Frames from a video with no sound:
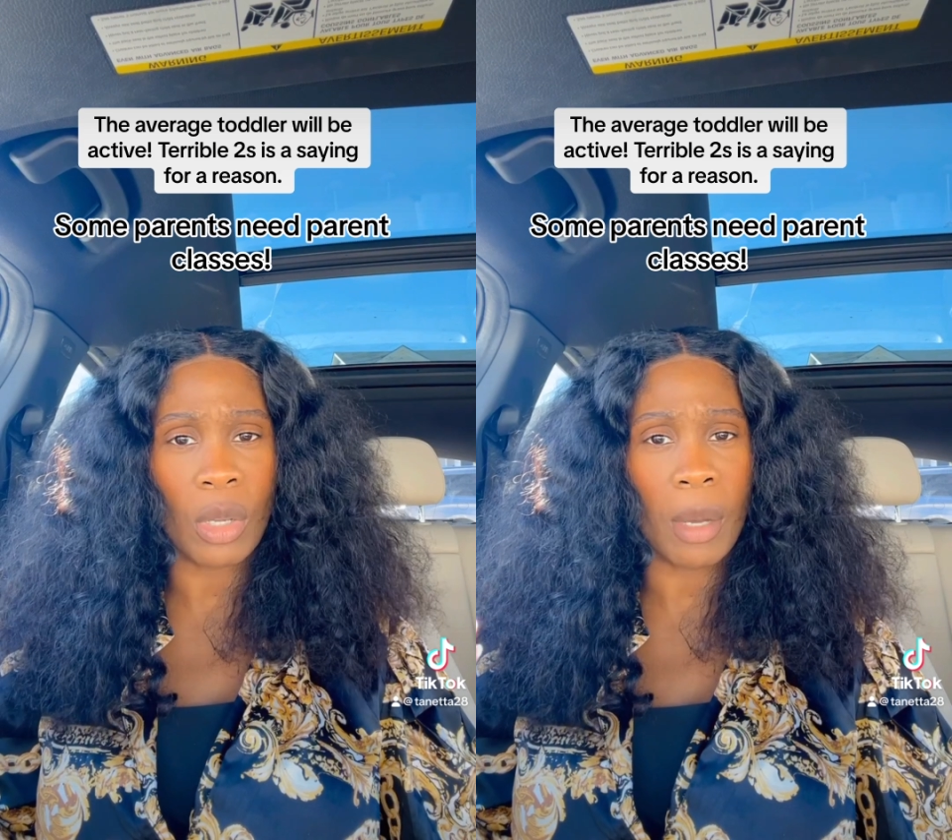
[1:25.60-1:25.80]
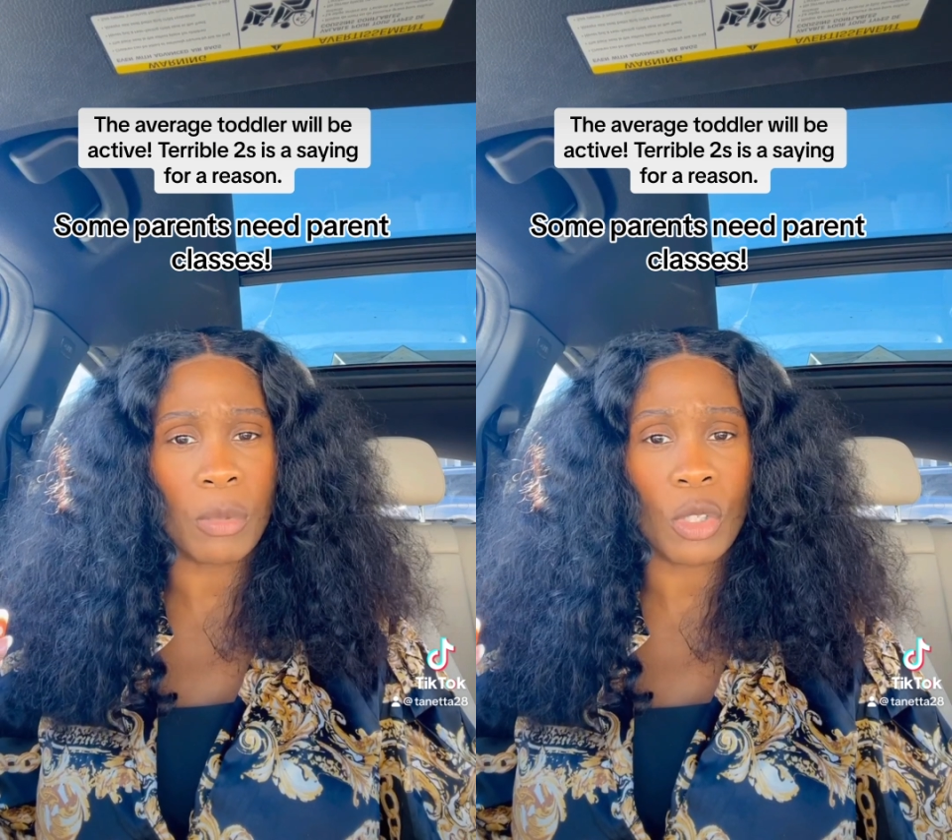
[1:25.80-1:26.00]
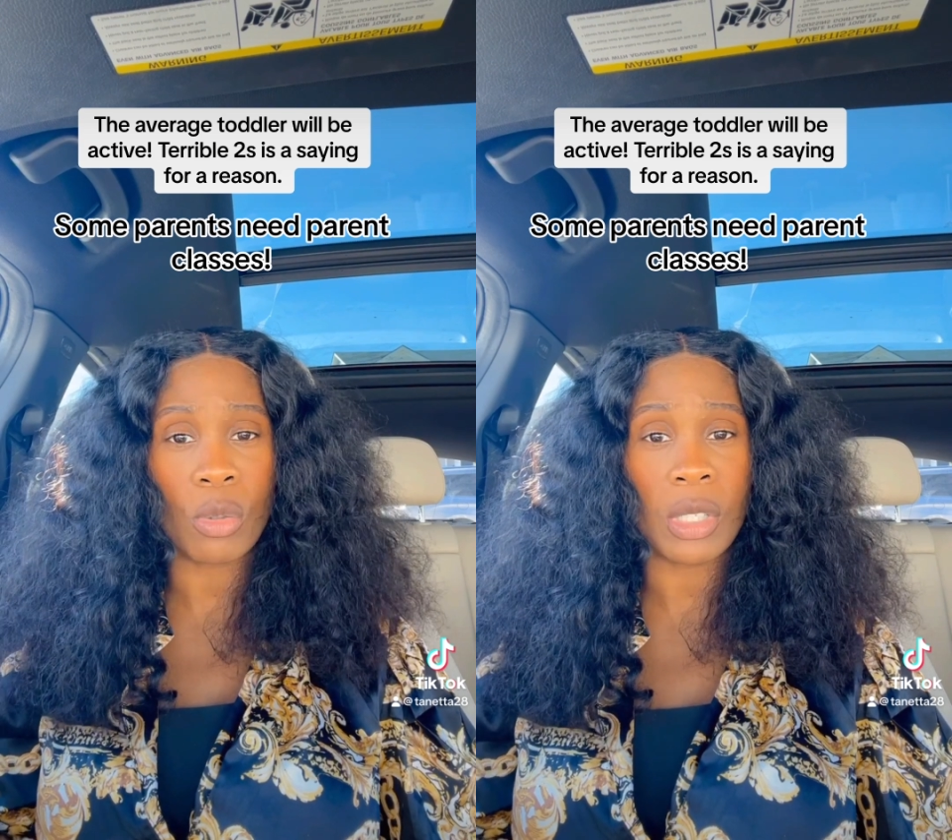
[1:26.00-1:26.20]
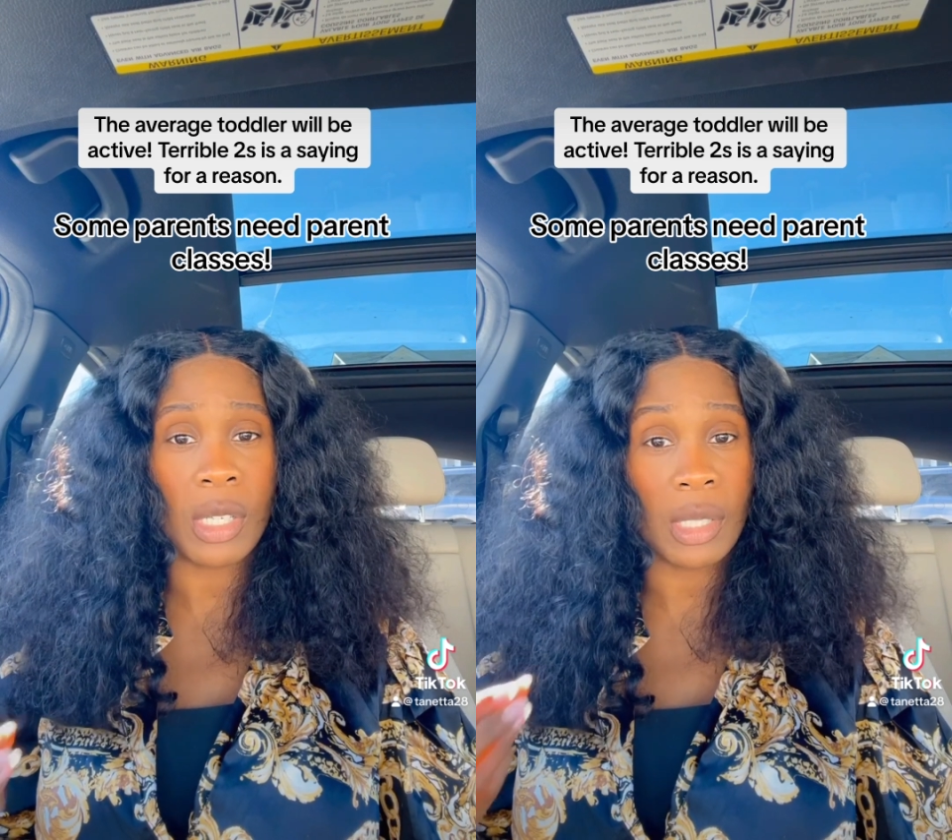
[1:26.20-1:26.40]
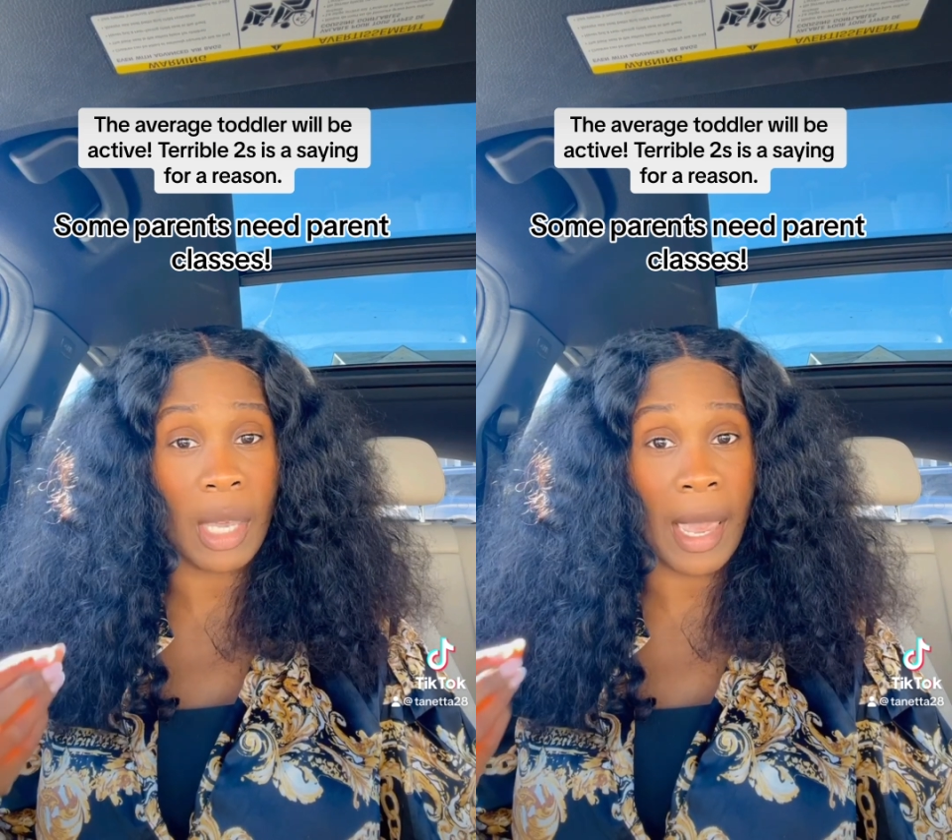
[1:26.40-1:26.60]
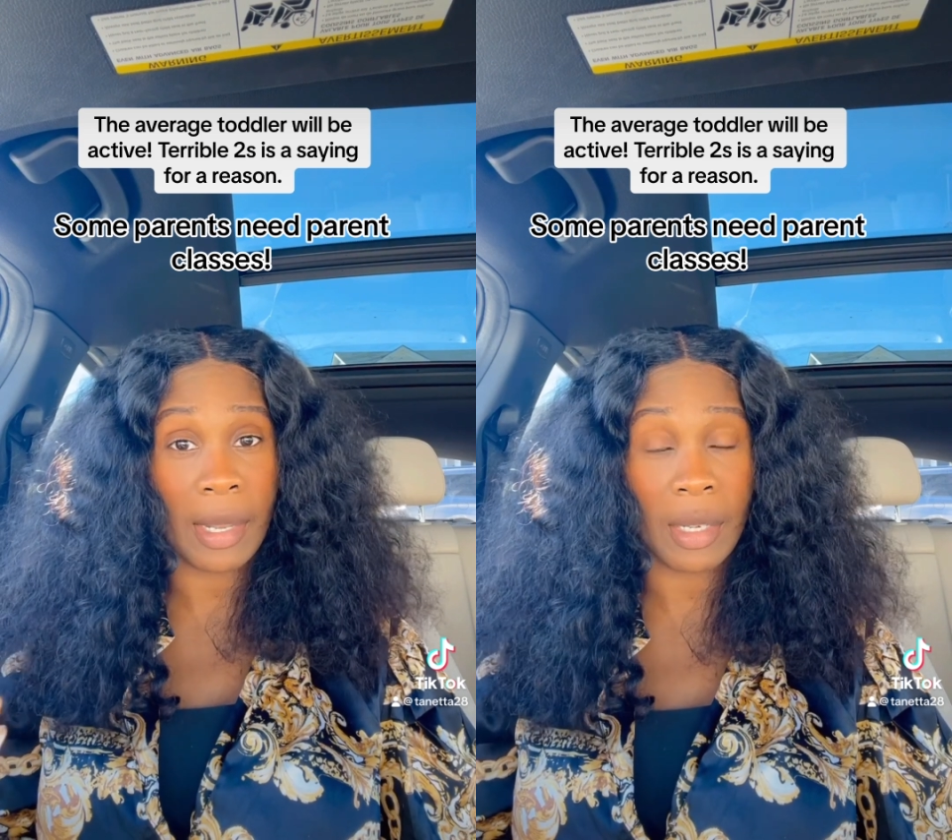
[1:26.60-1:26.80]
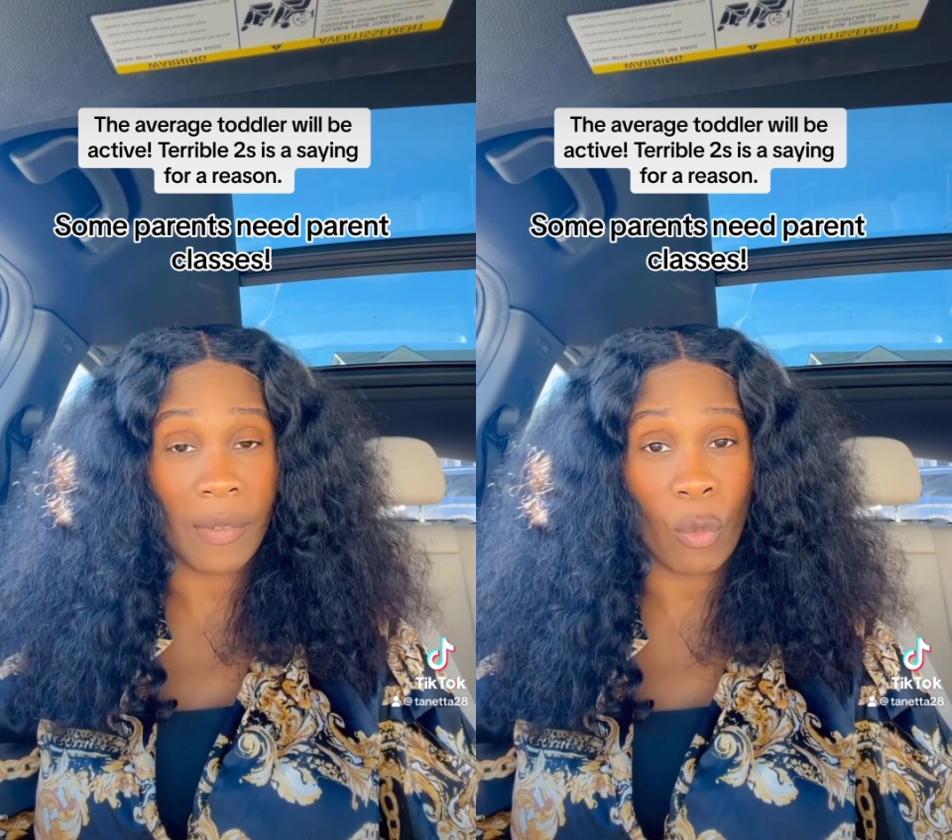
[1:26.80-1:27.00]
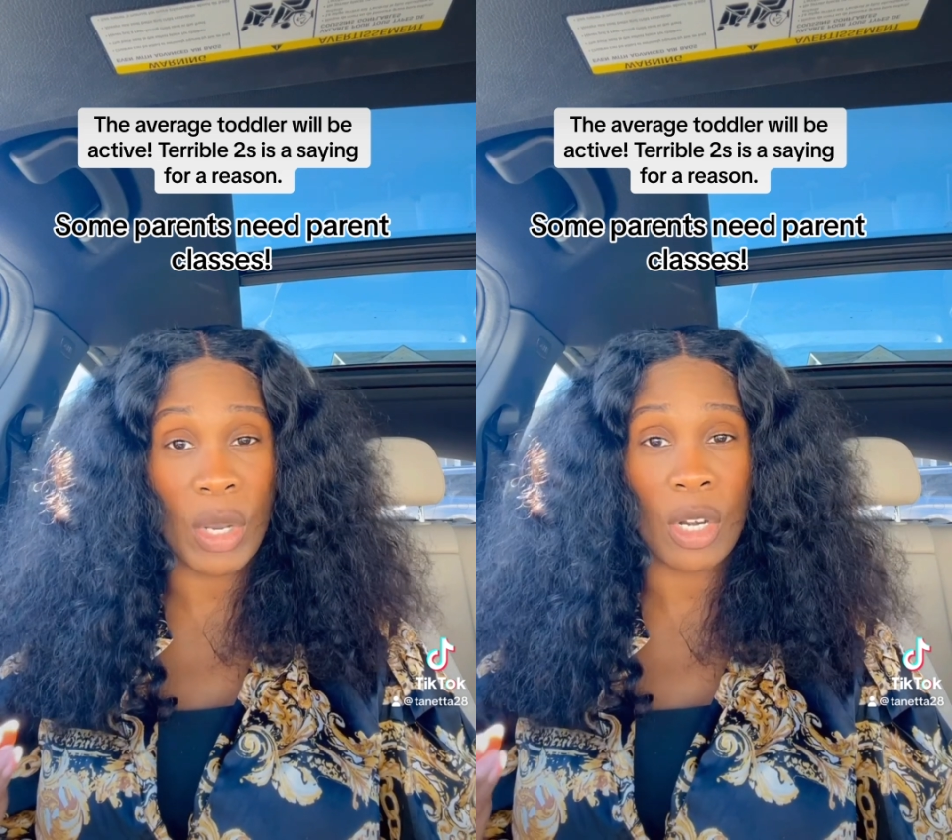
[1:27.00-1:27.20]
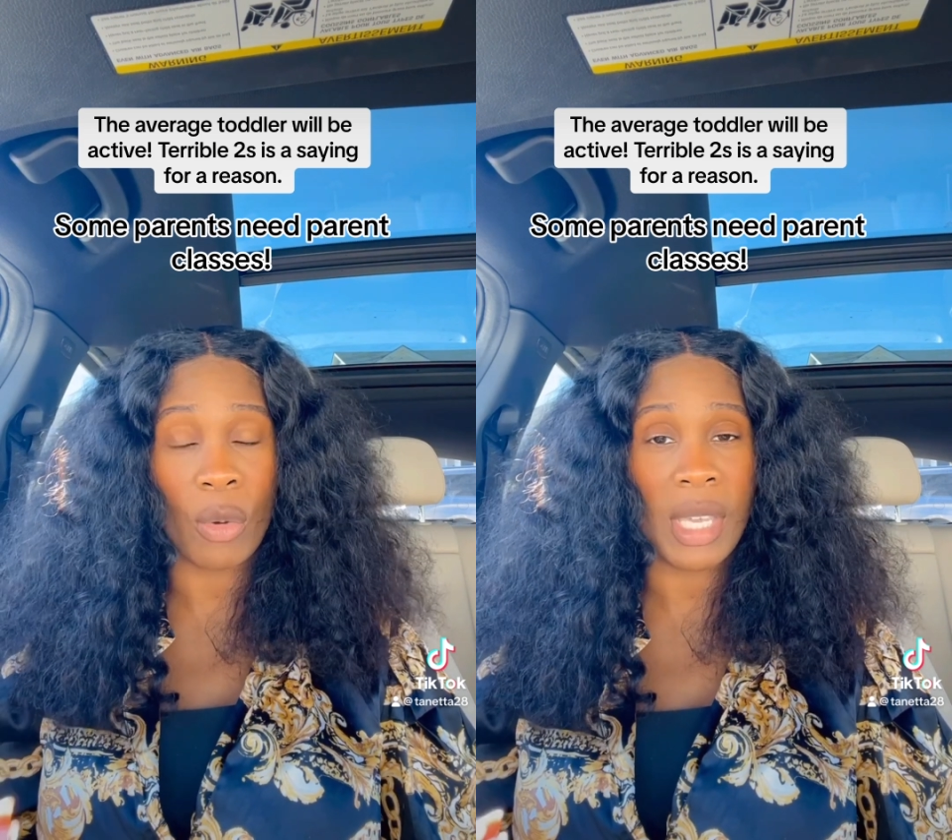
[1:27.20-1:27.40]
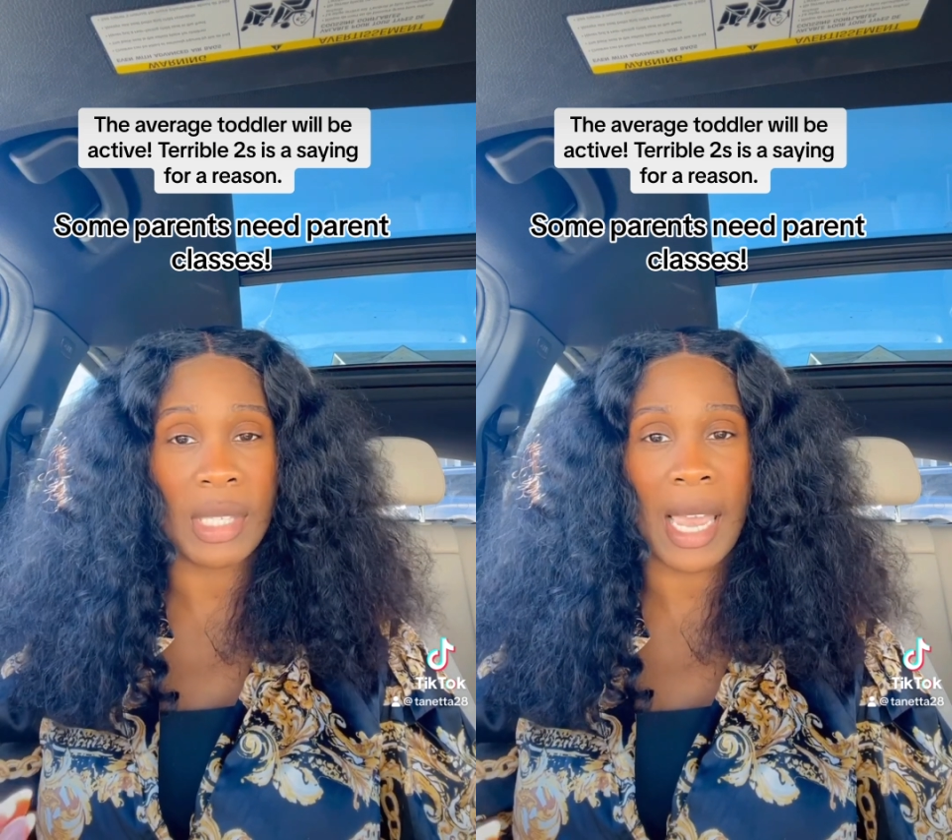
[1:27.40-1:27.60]
Chosen is active, and we
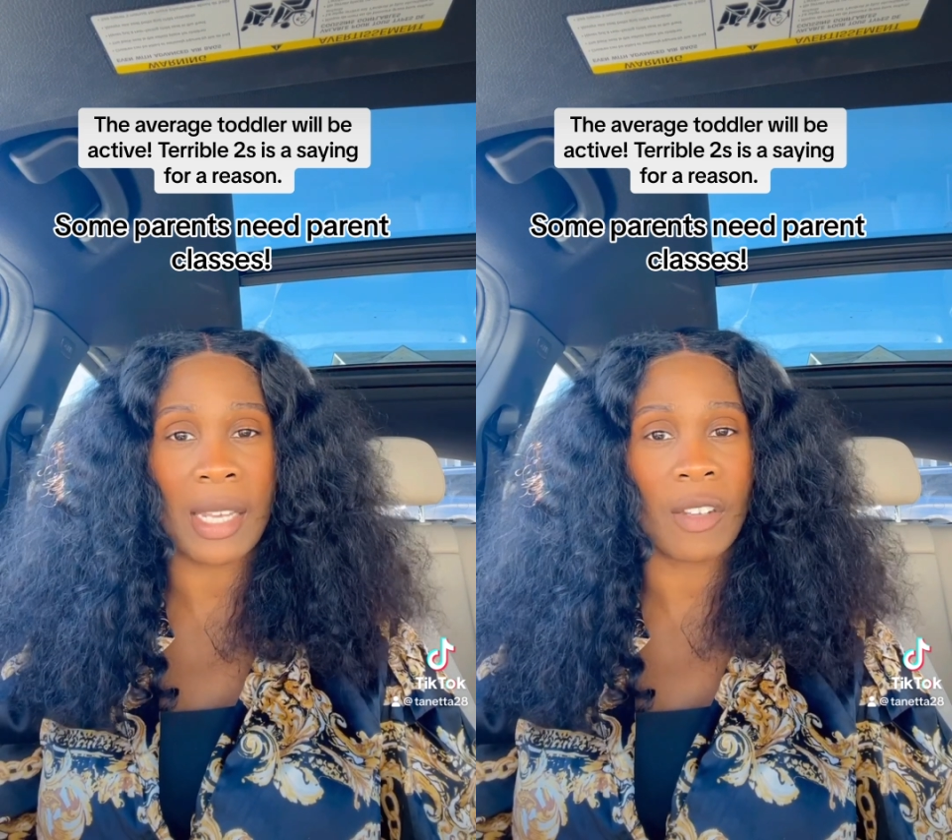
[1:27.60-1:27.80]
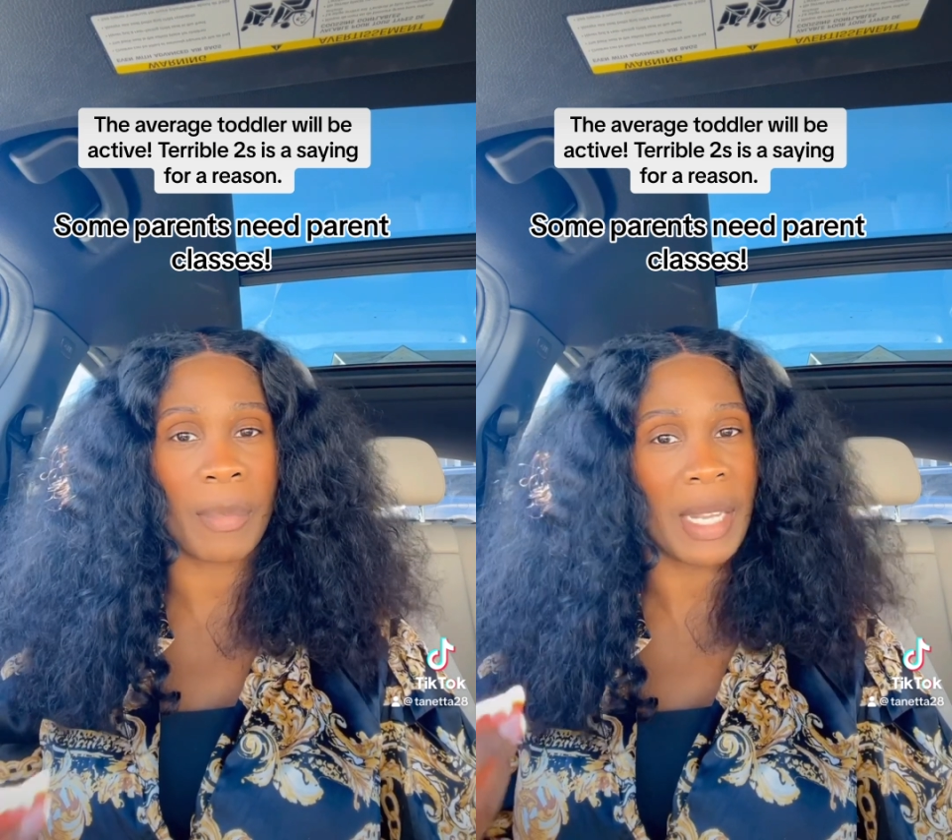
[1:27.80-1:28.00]
know he's active,